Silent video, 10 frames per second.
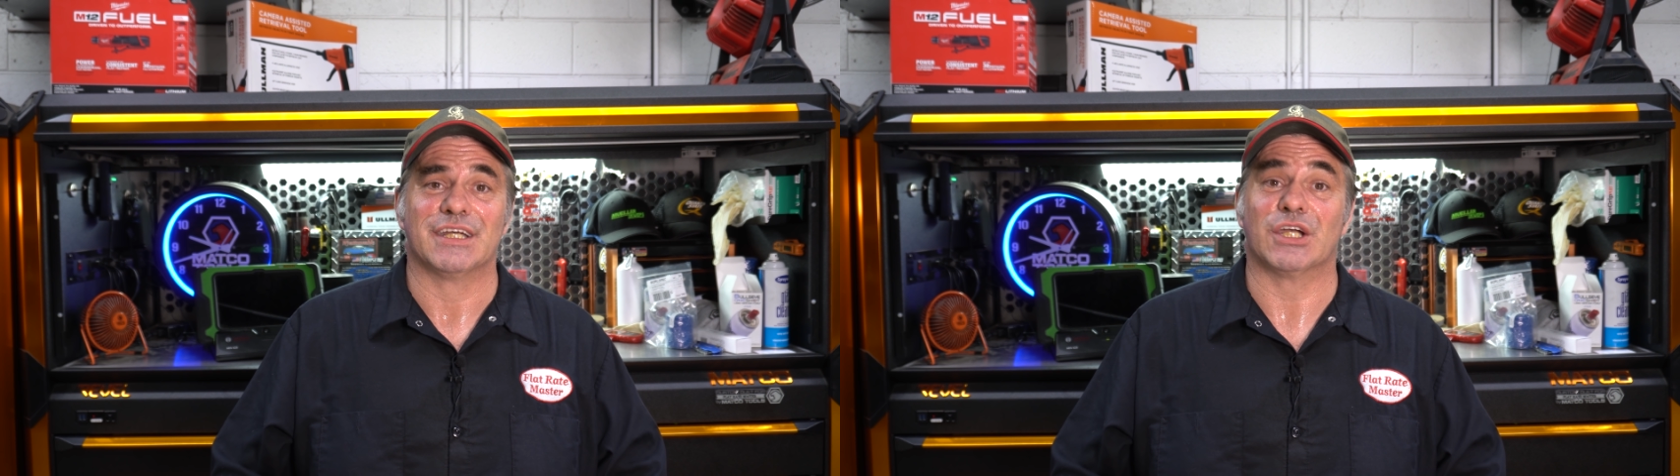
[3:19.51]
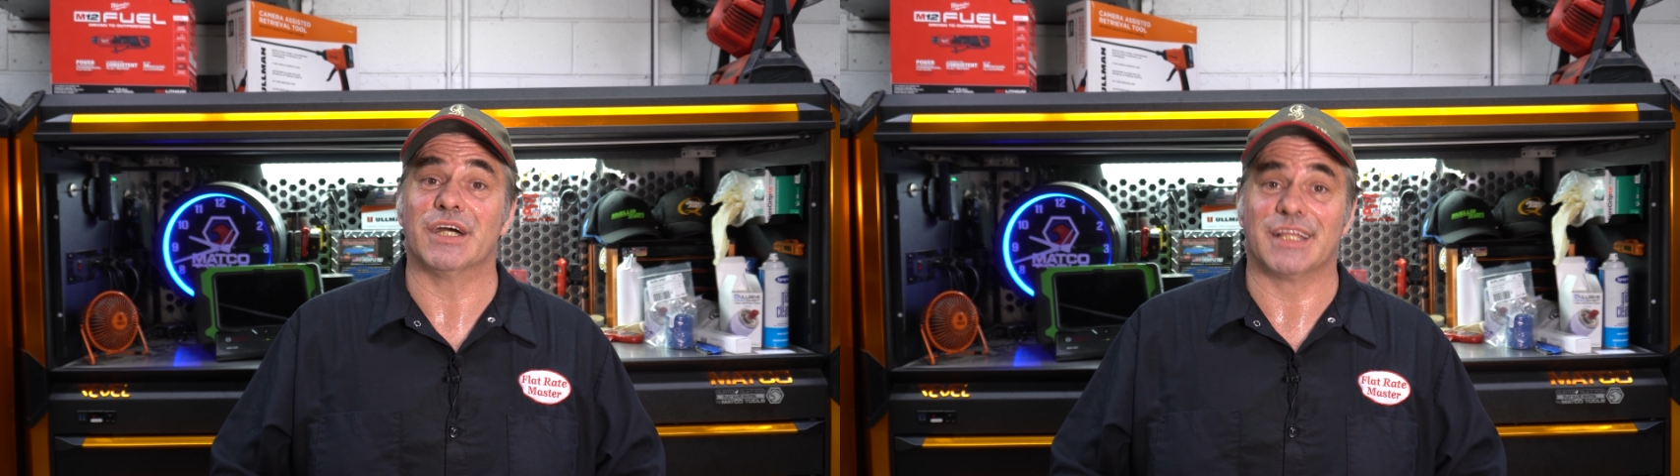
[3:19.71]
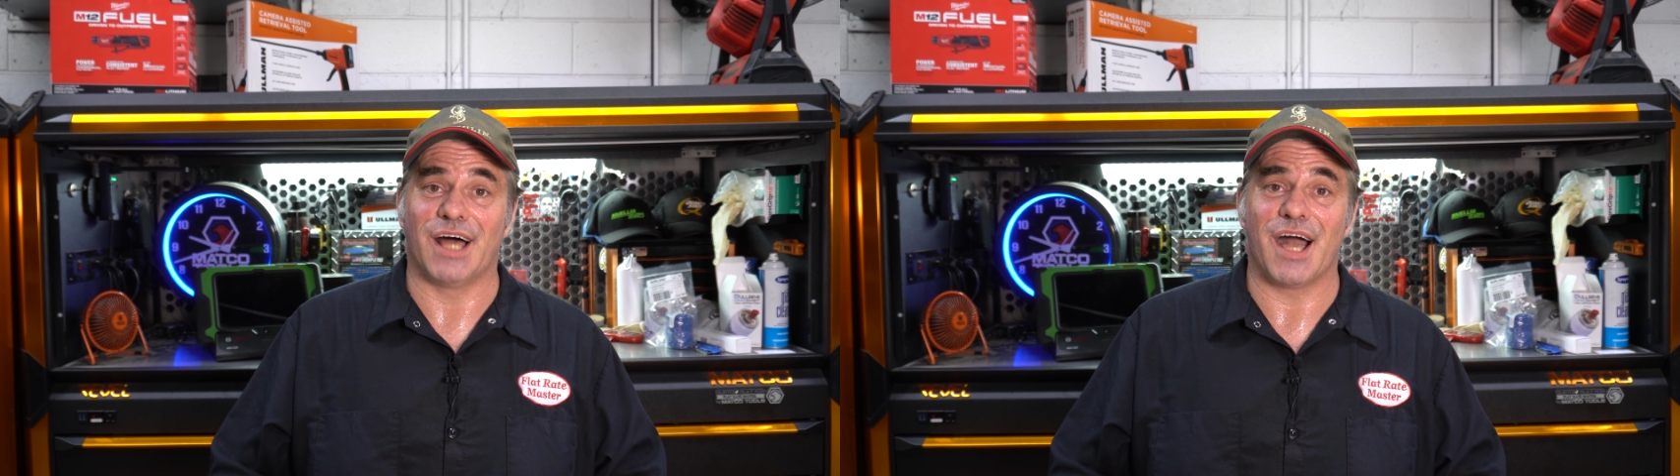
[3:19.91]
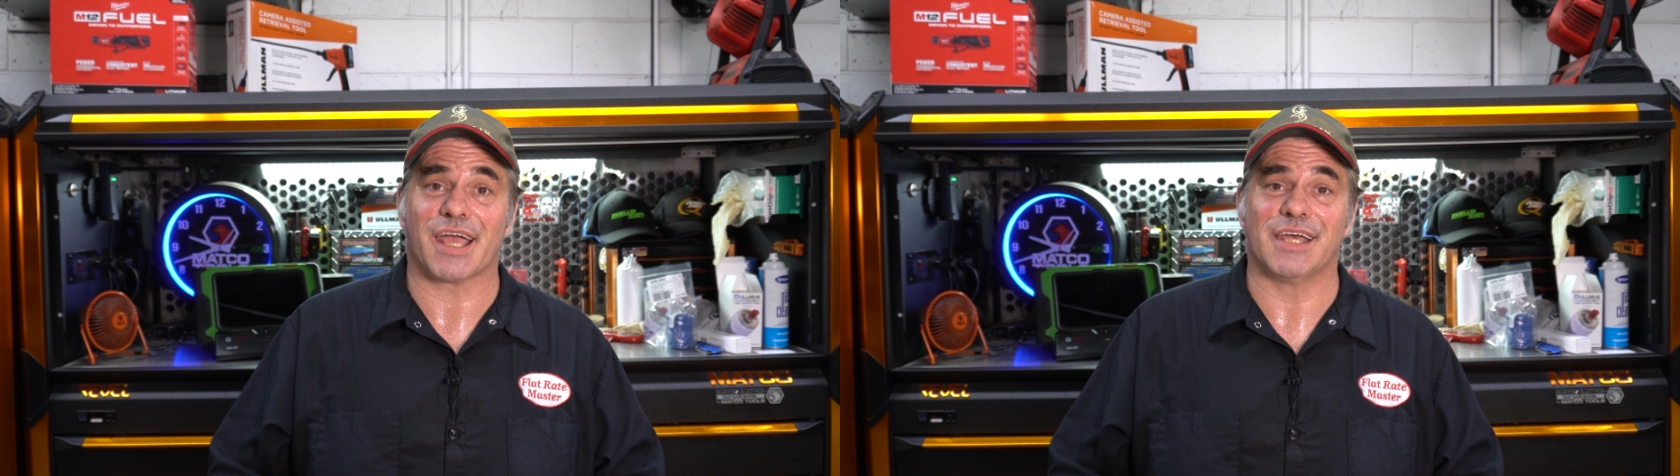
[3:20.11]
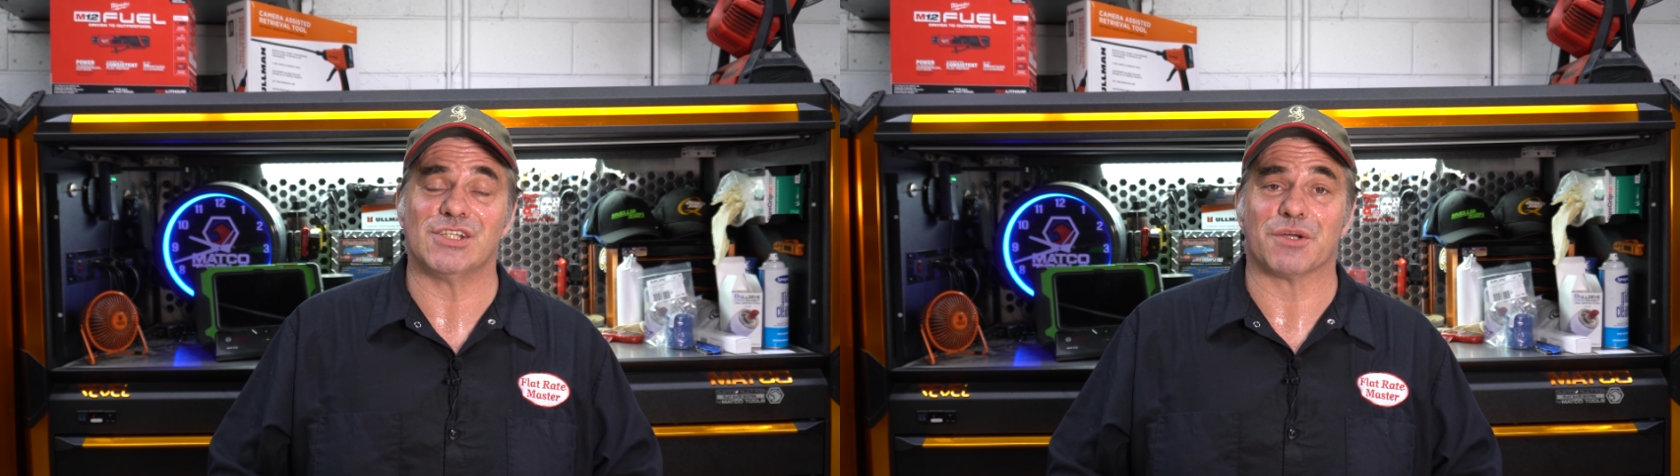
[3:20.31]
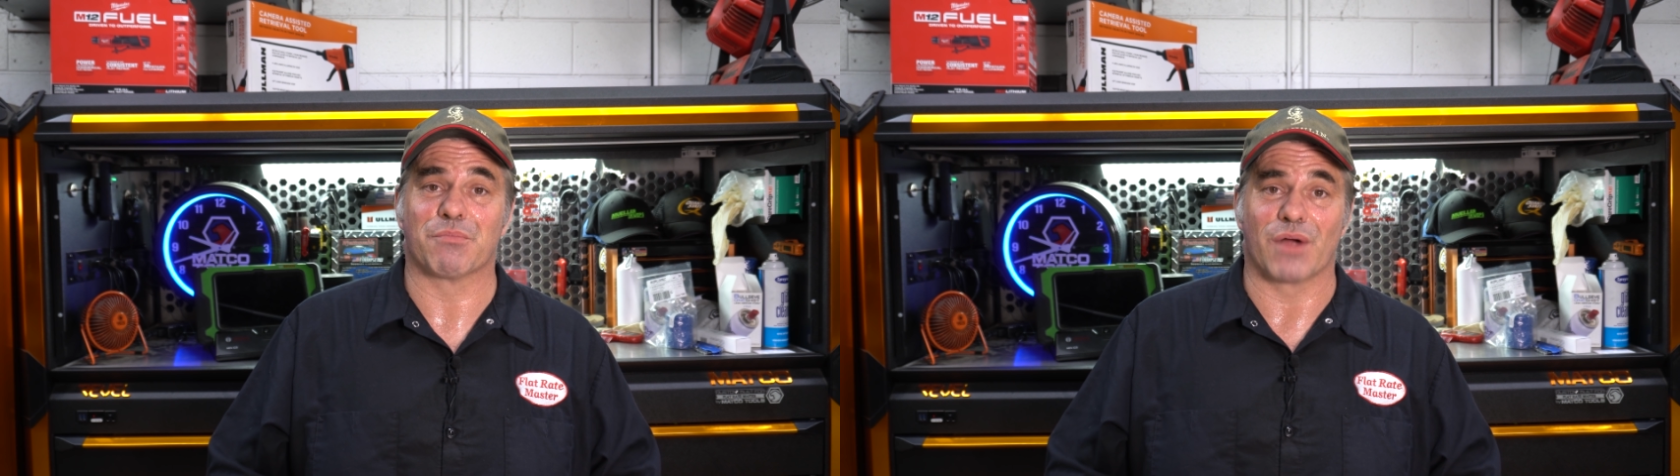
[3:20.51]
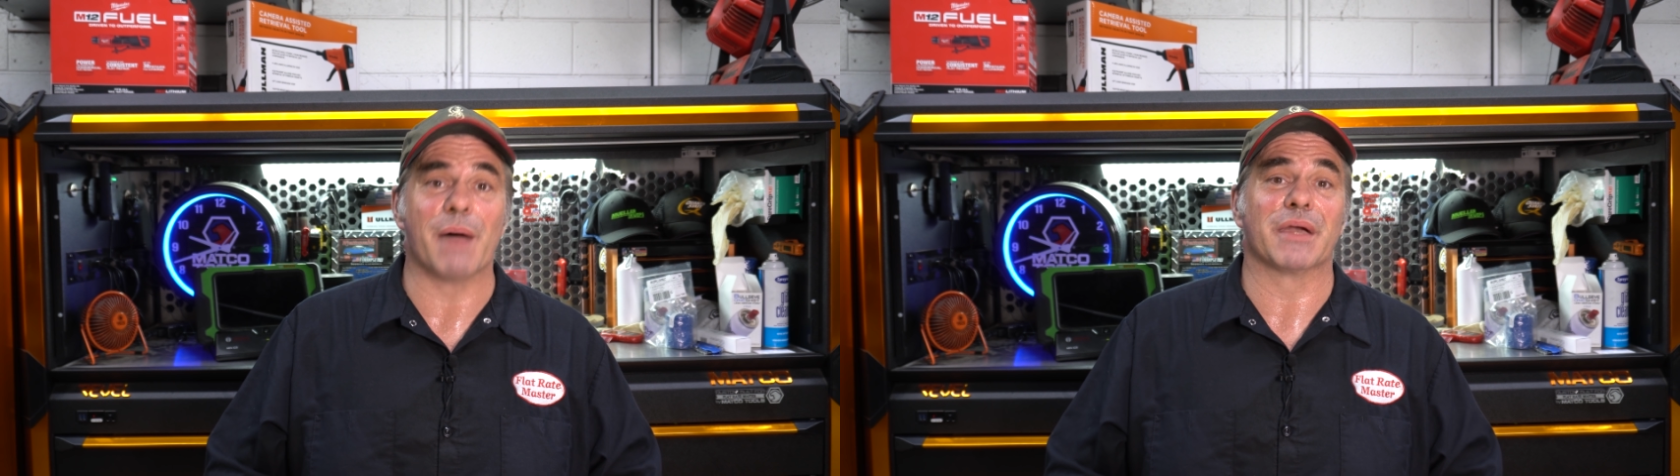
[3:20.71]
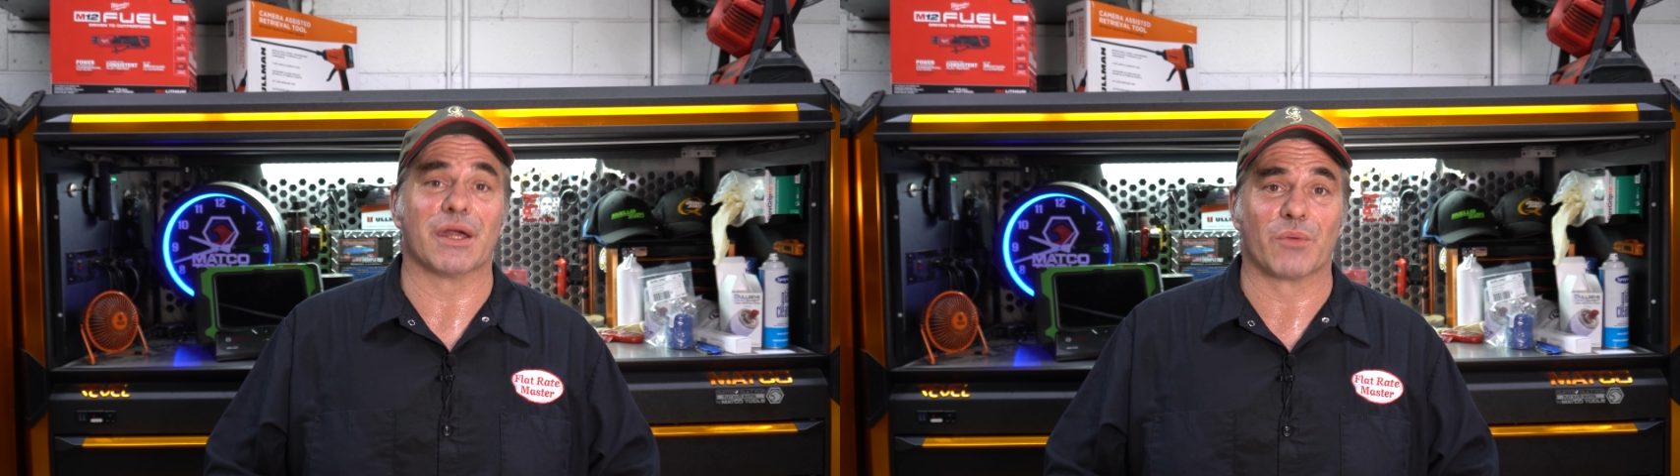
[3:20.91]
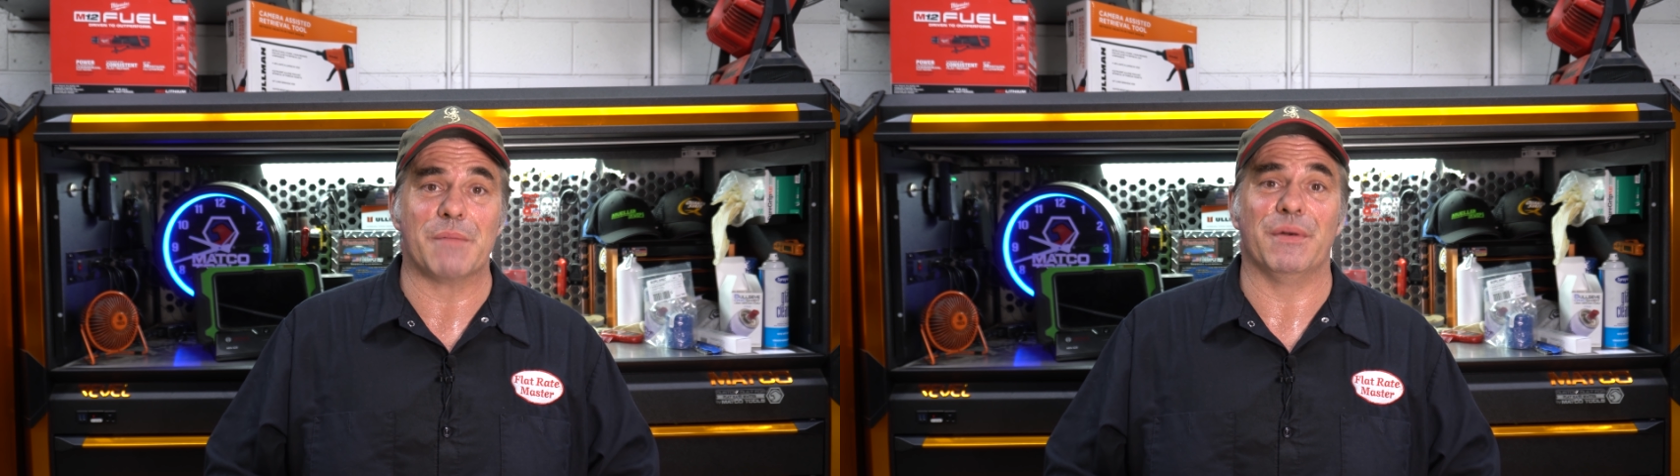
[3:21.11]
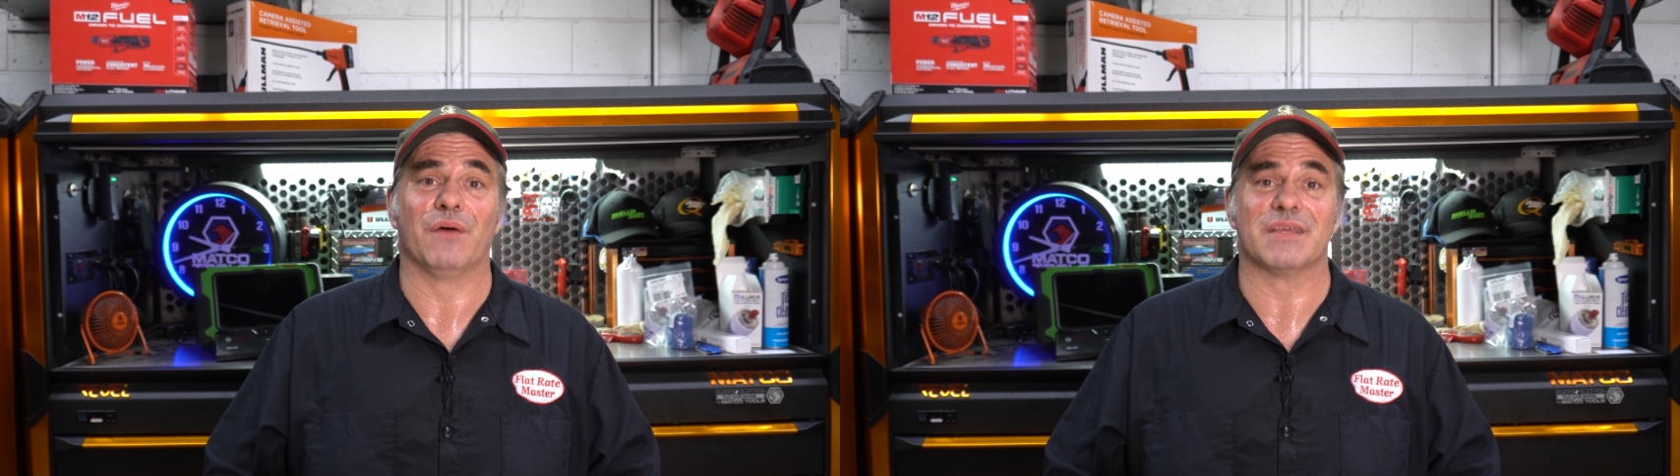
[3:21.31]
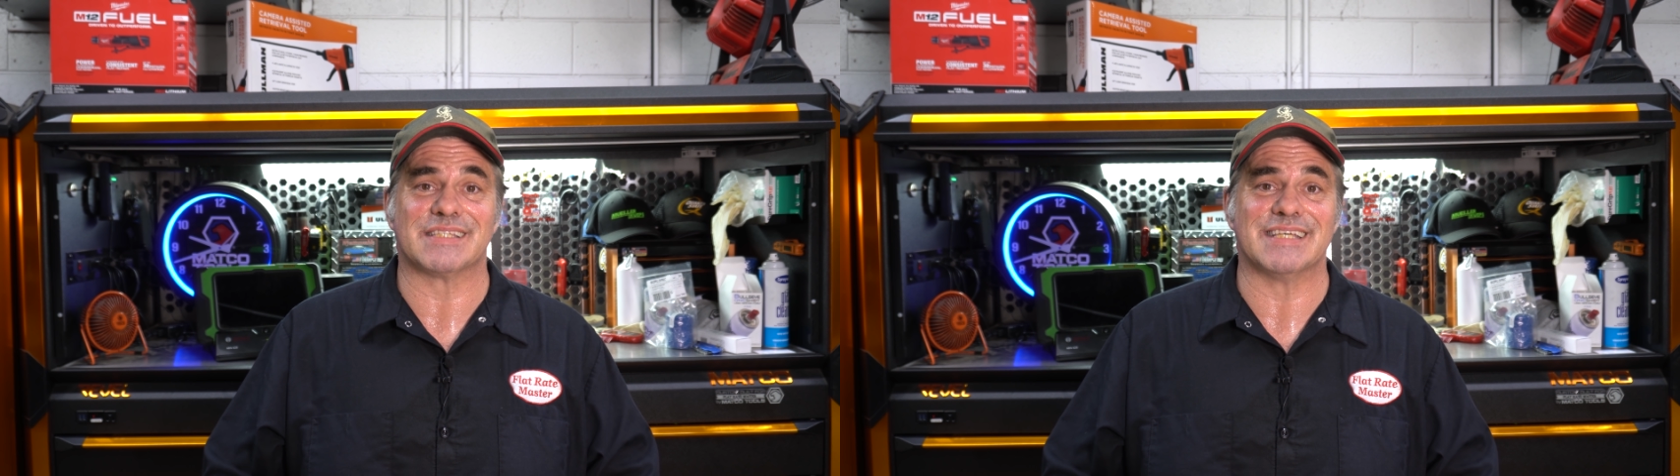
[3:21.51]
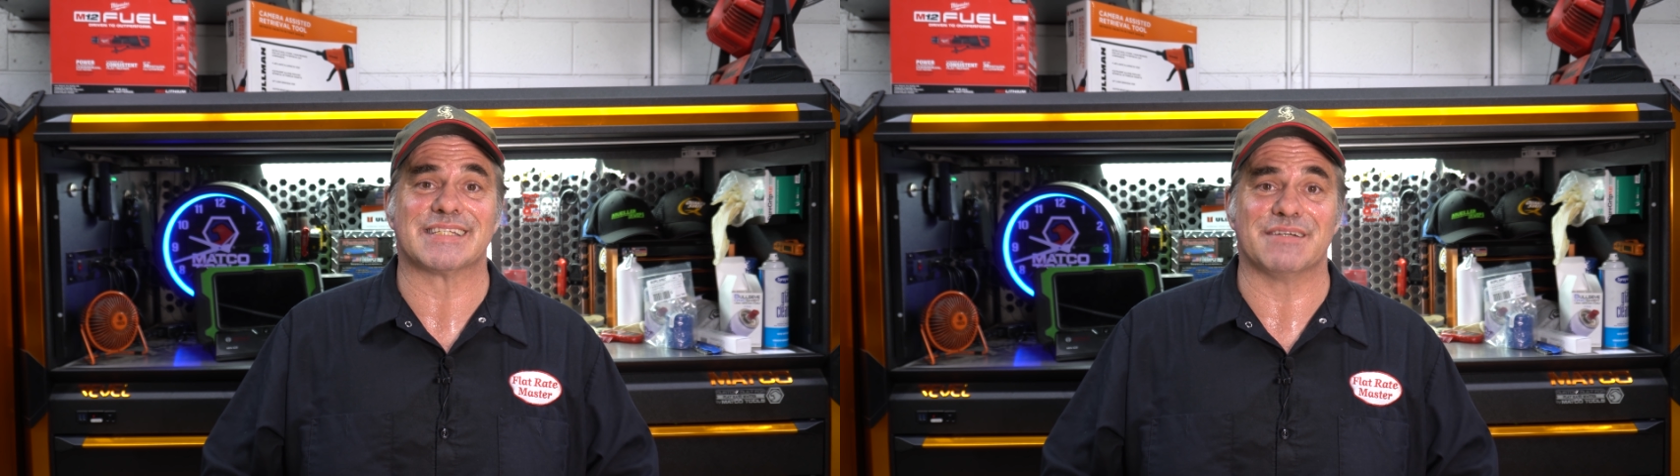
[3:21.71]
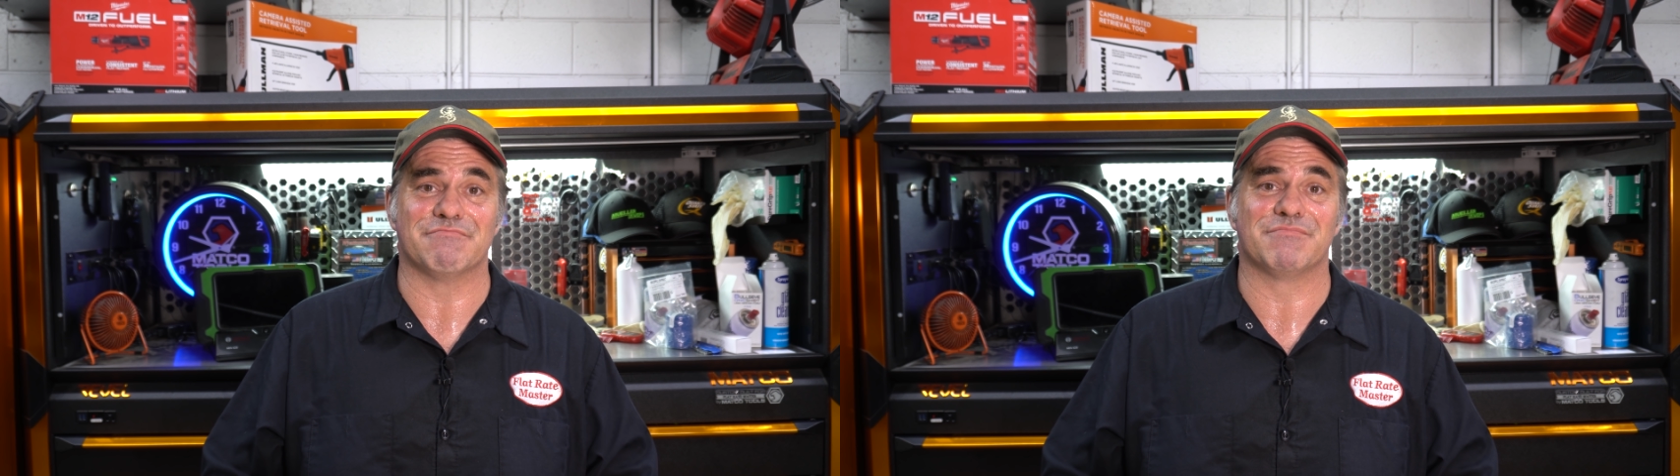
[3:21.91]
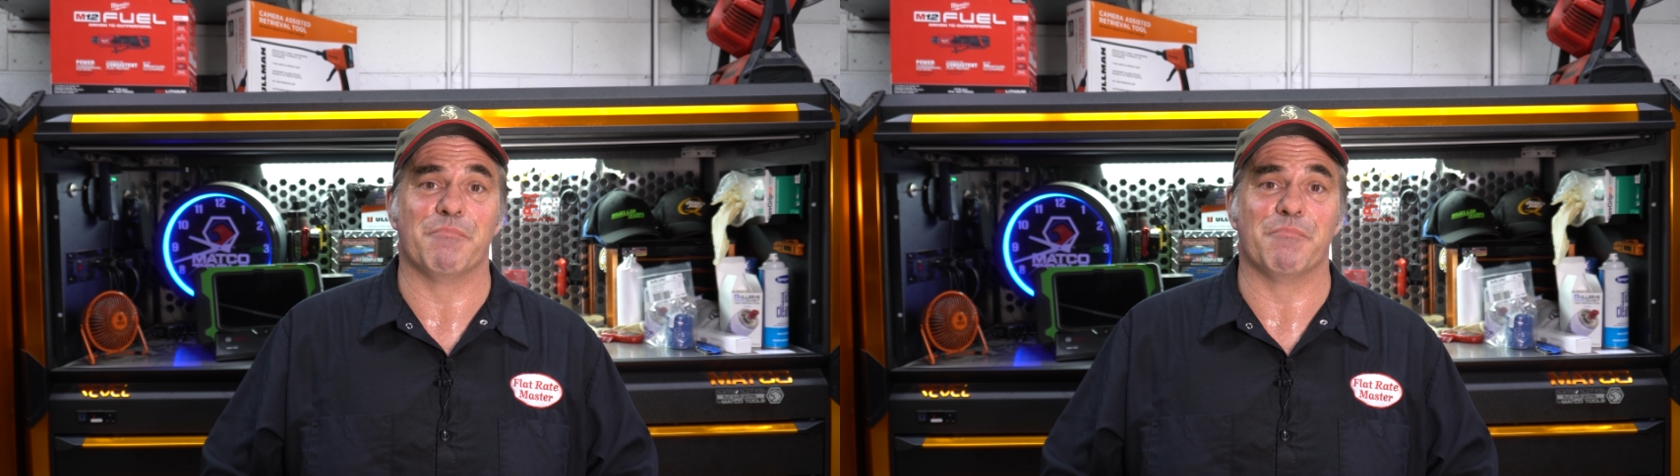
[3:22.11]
Good luck, because you're probably going to rebuild the system